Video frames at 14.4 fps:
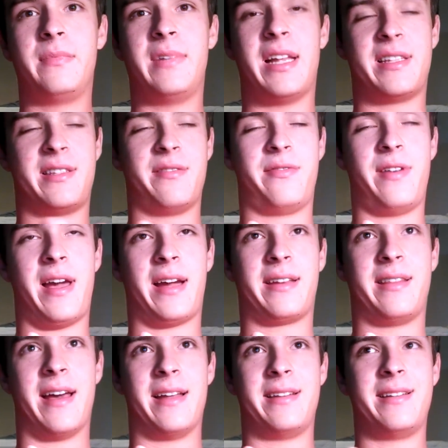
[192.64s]
That's the
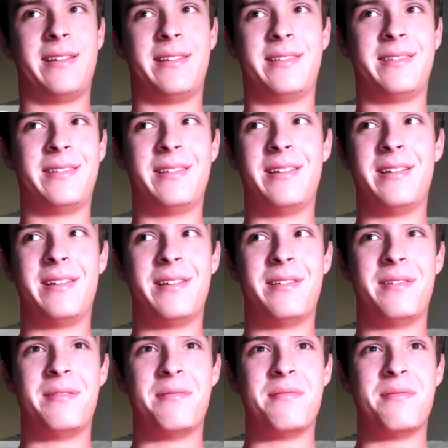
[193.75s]
fact that
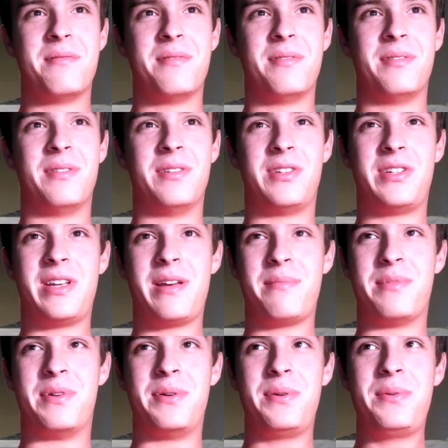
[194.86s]
the
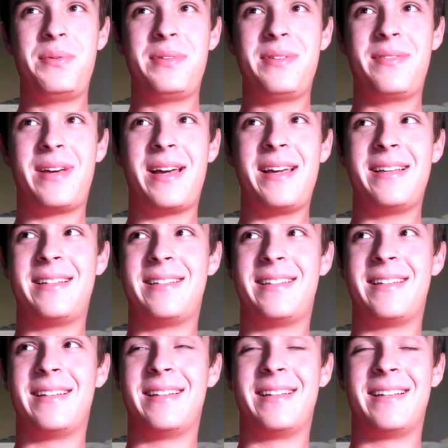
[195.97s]
Shamu device,